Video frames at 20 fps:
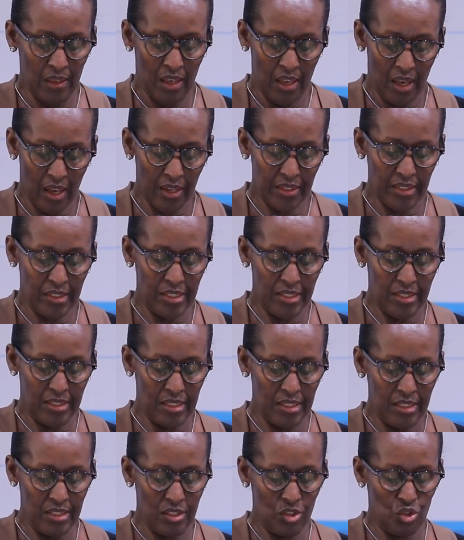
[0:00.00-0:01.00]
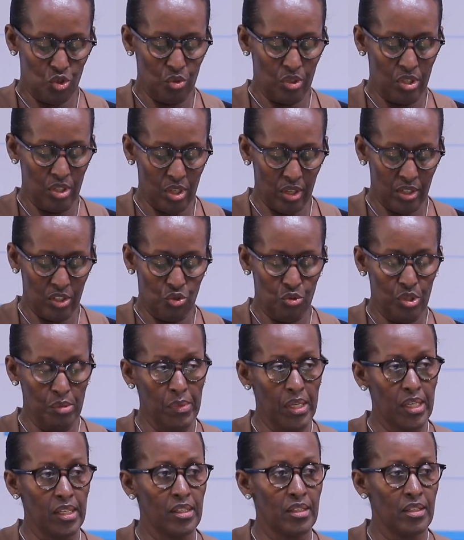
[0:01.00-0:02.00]
Heart disease should not
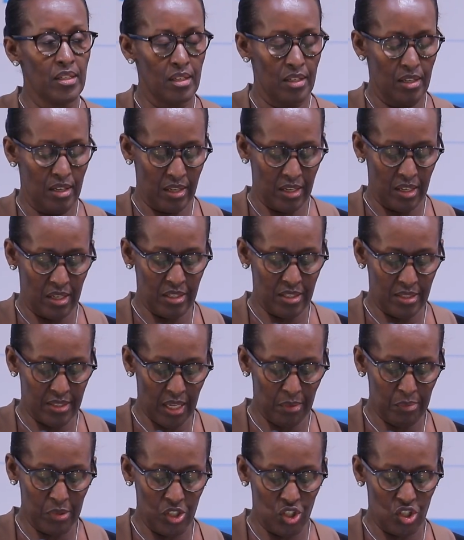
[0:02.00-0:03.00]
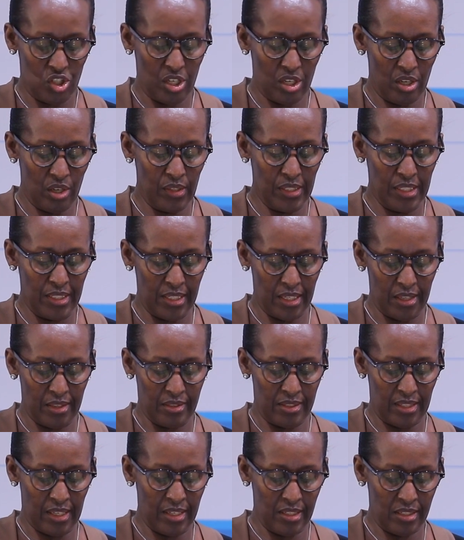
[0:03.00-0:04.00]
remain an unestablished early
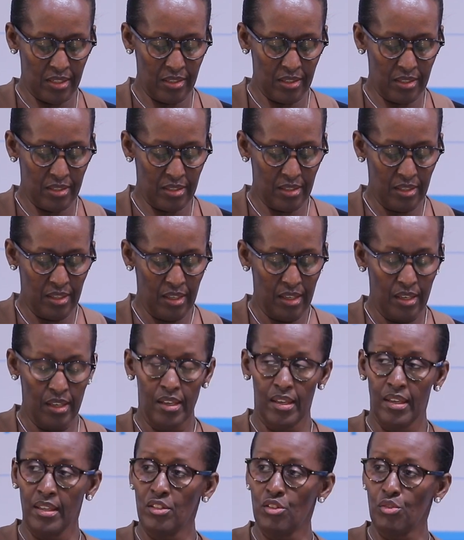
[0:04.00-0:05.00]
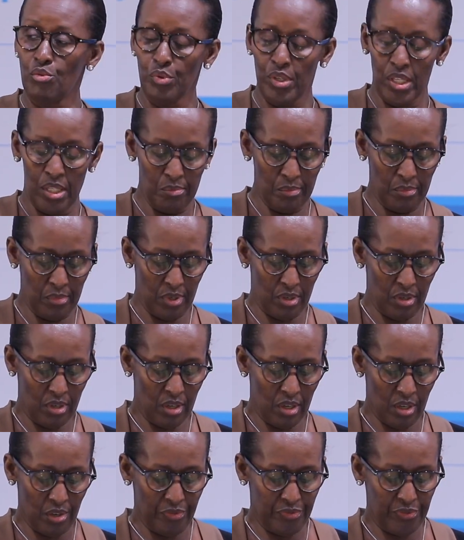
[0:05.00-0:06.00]
death sentence in the realm
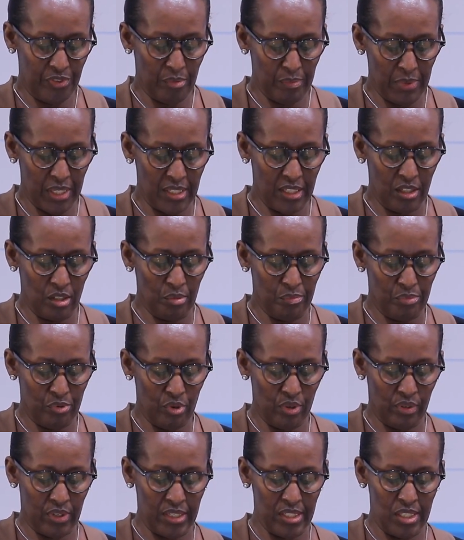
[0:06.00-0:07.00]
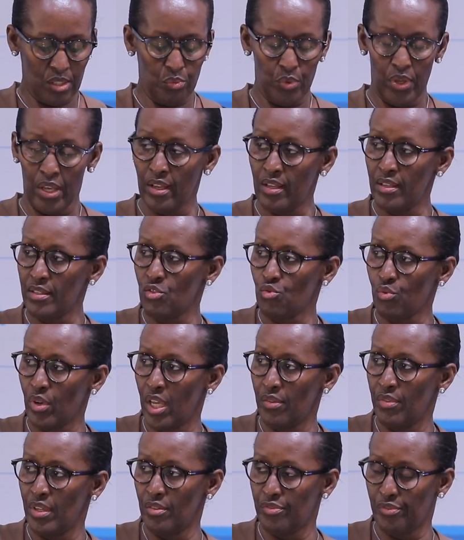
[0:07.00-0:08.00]
of the medical progress we are
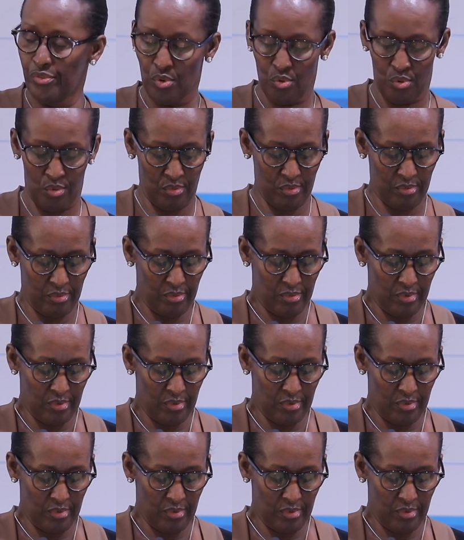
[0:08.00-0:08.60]
striving for.